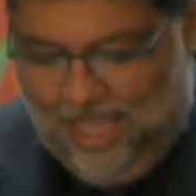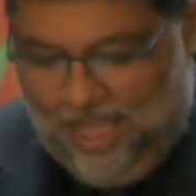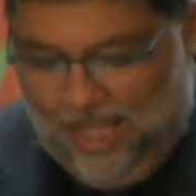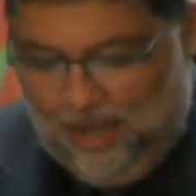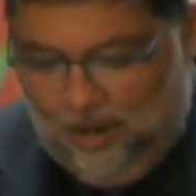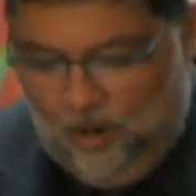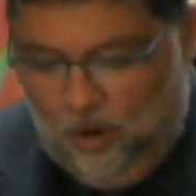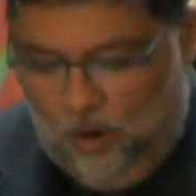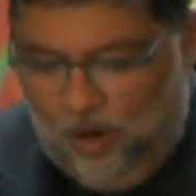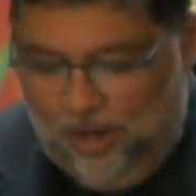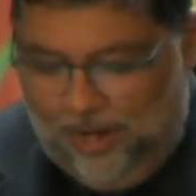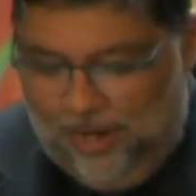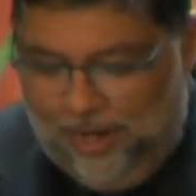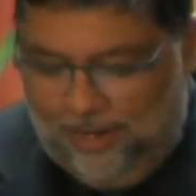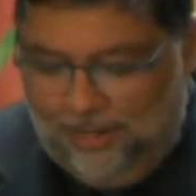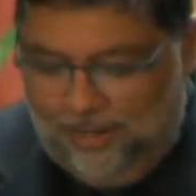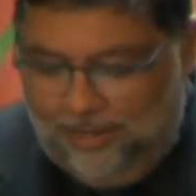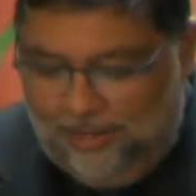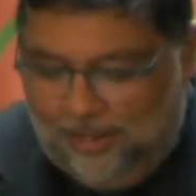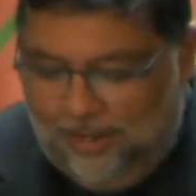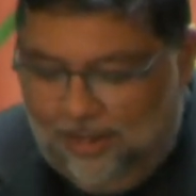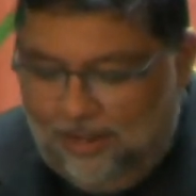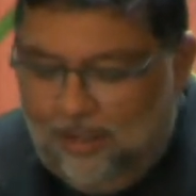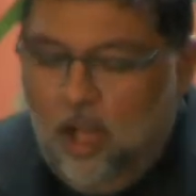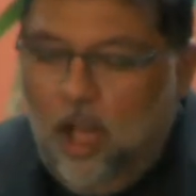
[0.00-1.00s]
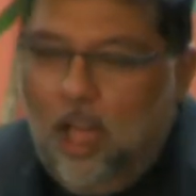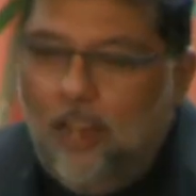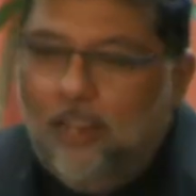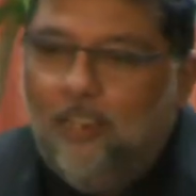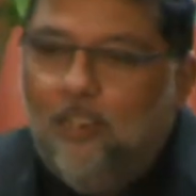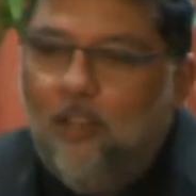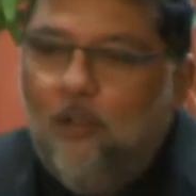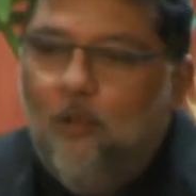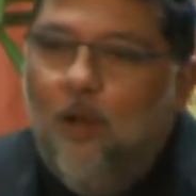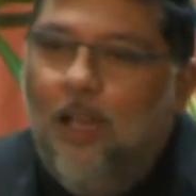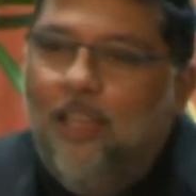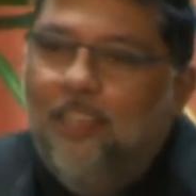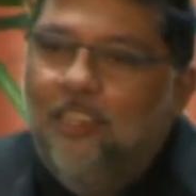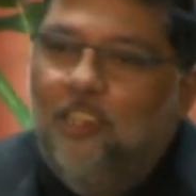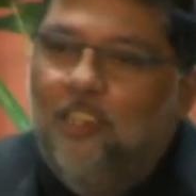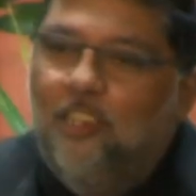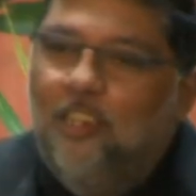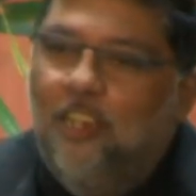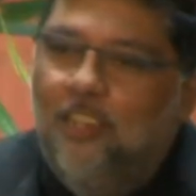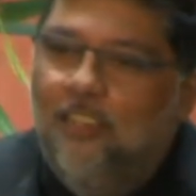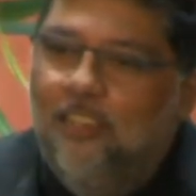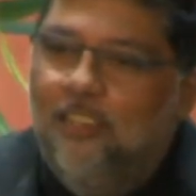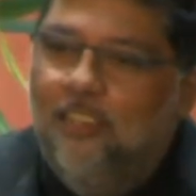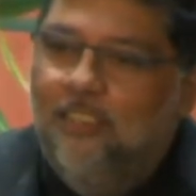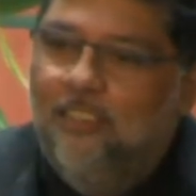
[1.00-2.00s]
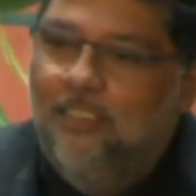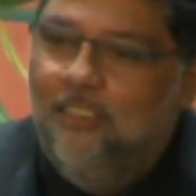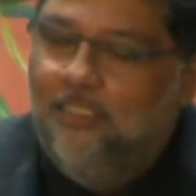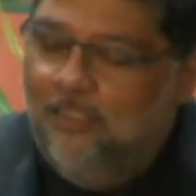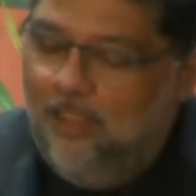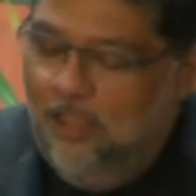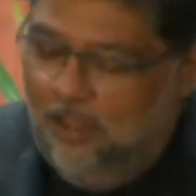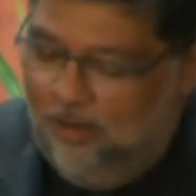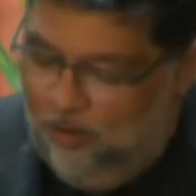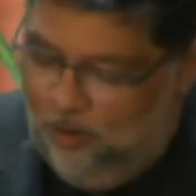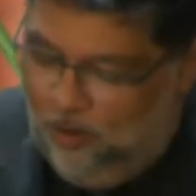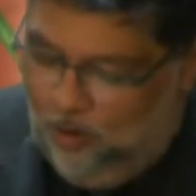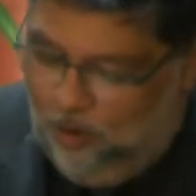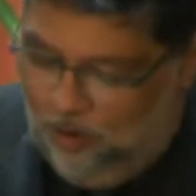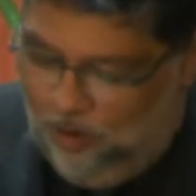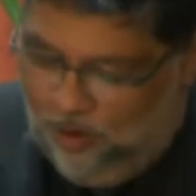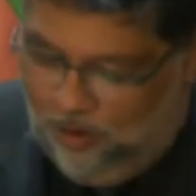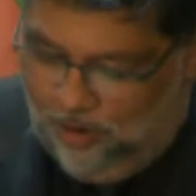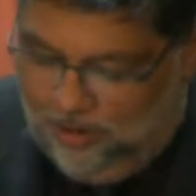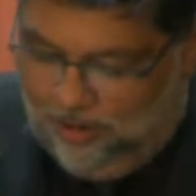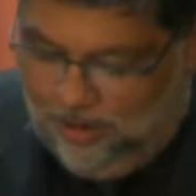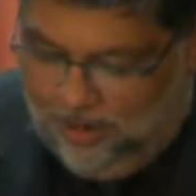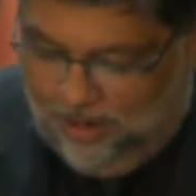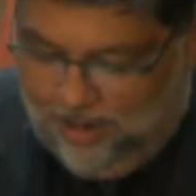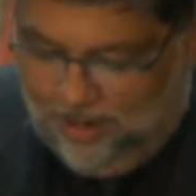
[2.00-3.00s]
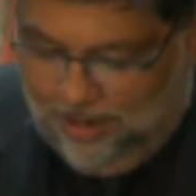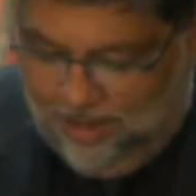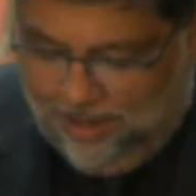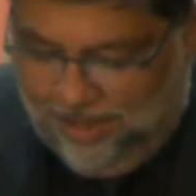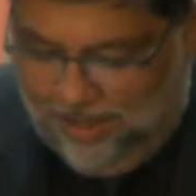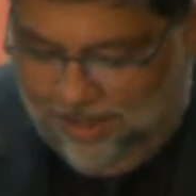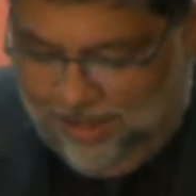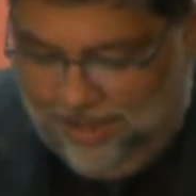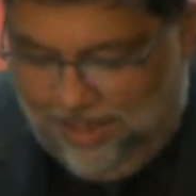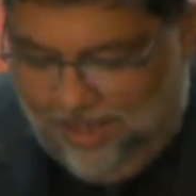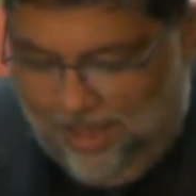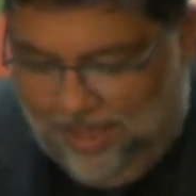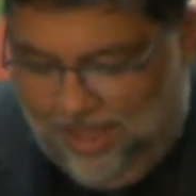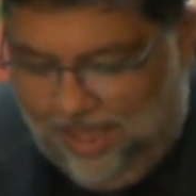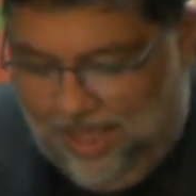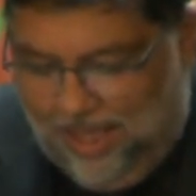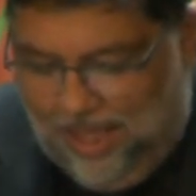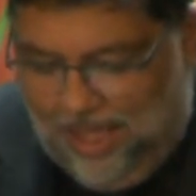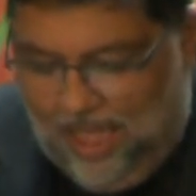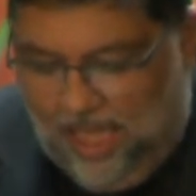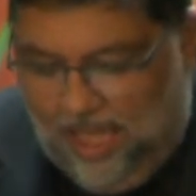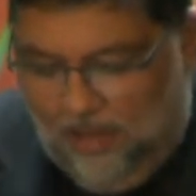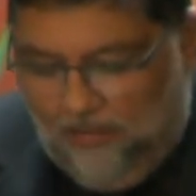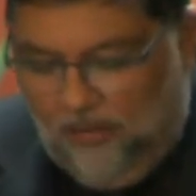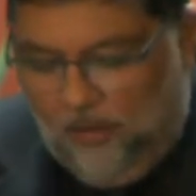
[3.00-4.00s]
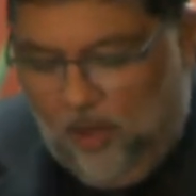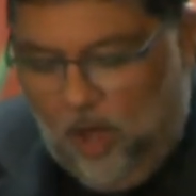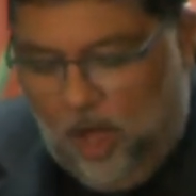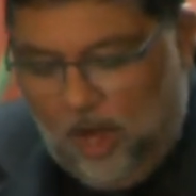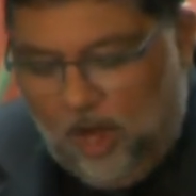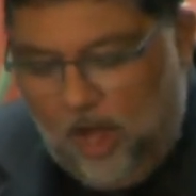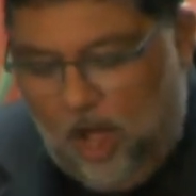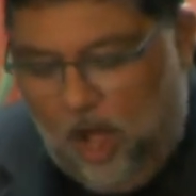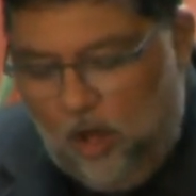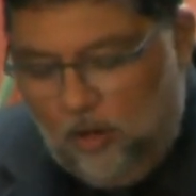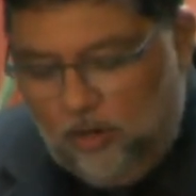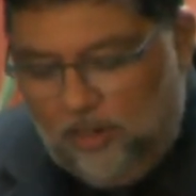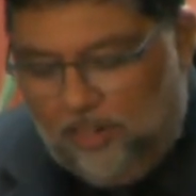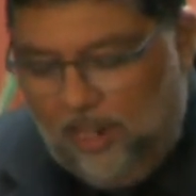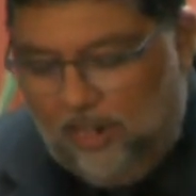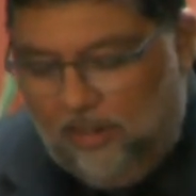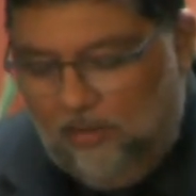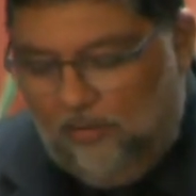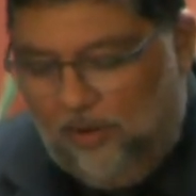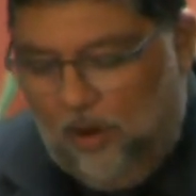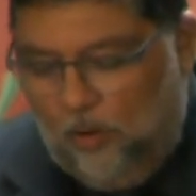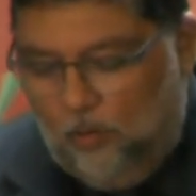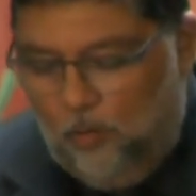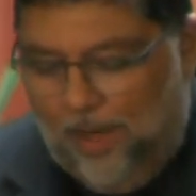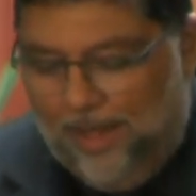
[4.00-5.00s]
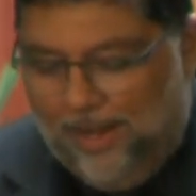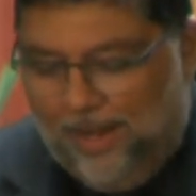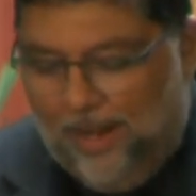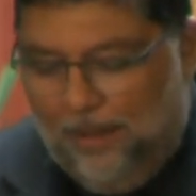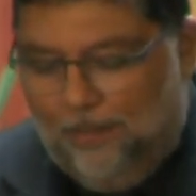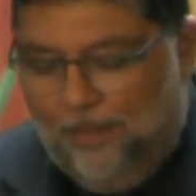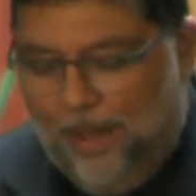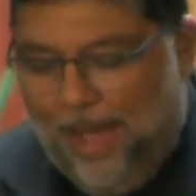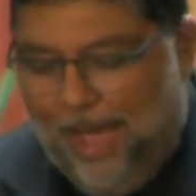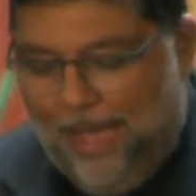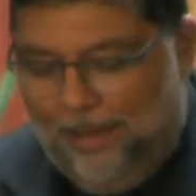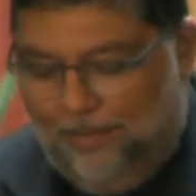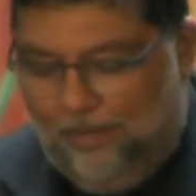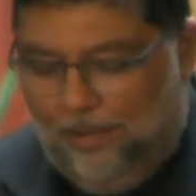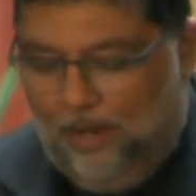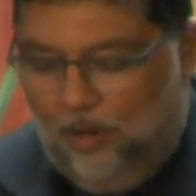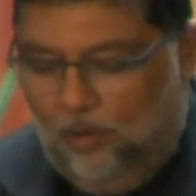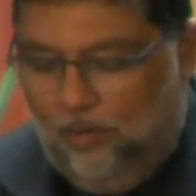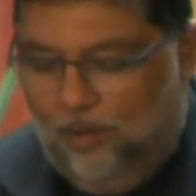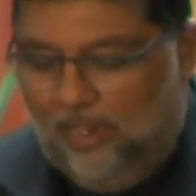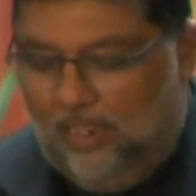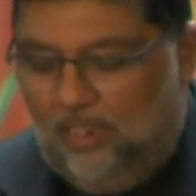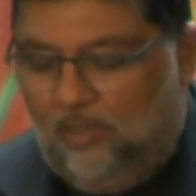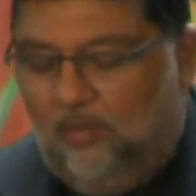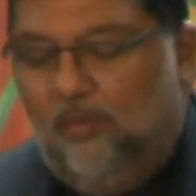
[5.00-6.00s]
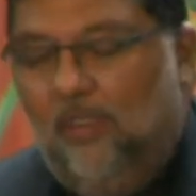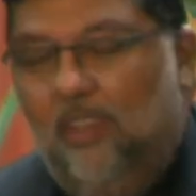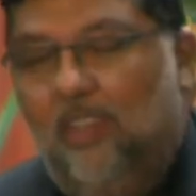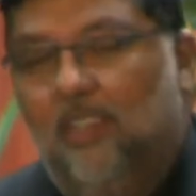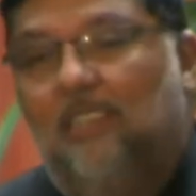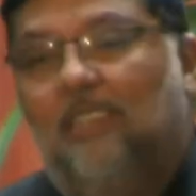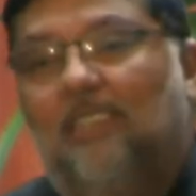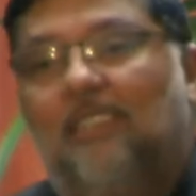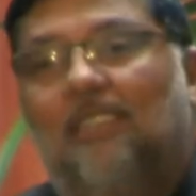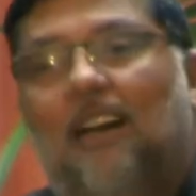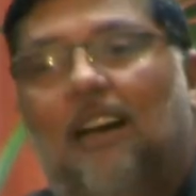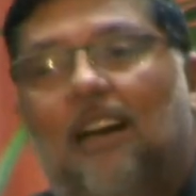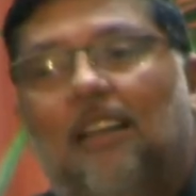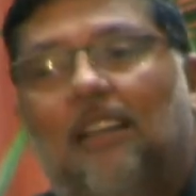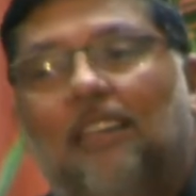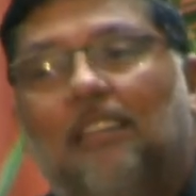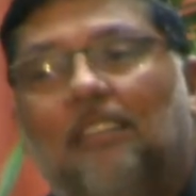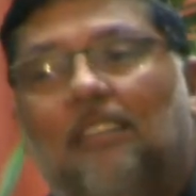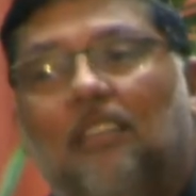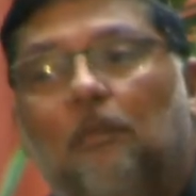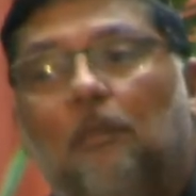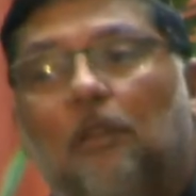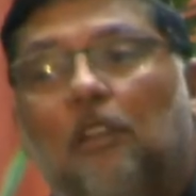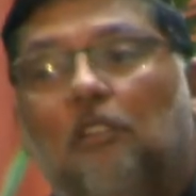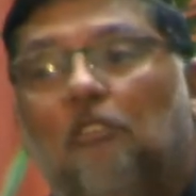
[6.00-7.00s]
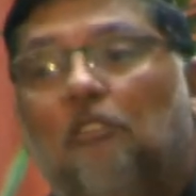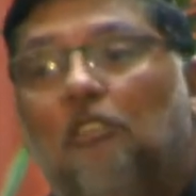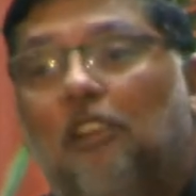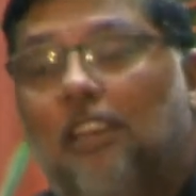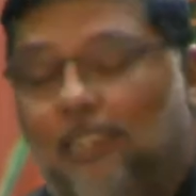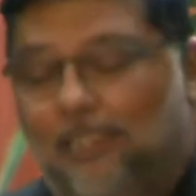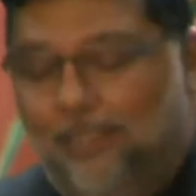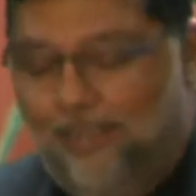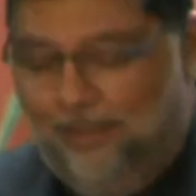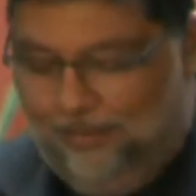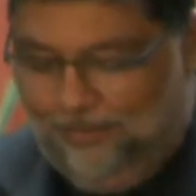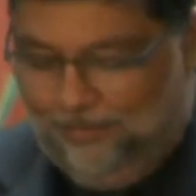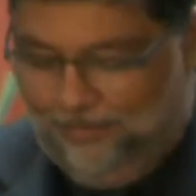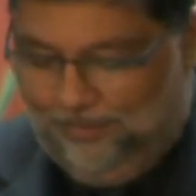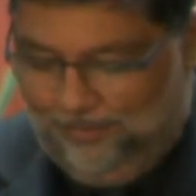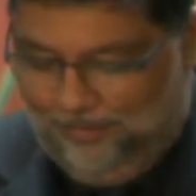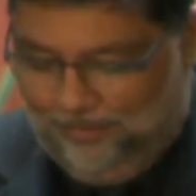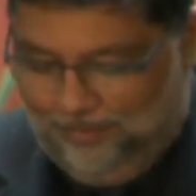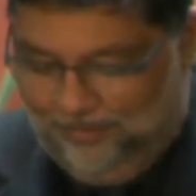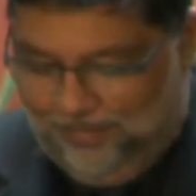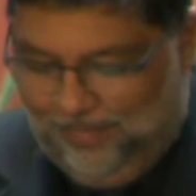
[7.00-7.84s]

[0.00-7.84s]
According to gotquestions.org, if you are counting from when the Bible was first started to be written,